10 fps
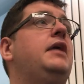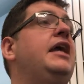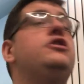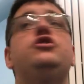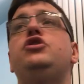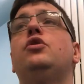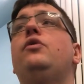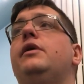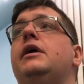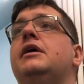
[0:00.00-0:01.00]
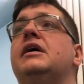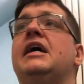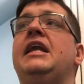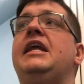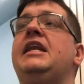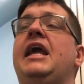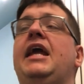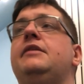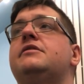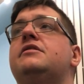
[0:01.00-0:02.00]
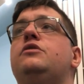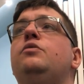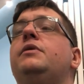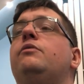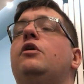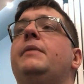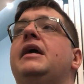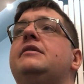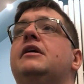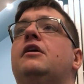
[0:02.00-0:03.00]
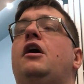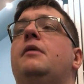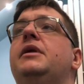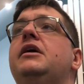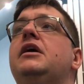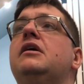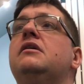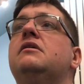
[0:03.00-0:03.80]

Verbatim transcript: enjoy an inane, stupid romantic comedy.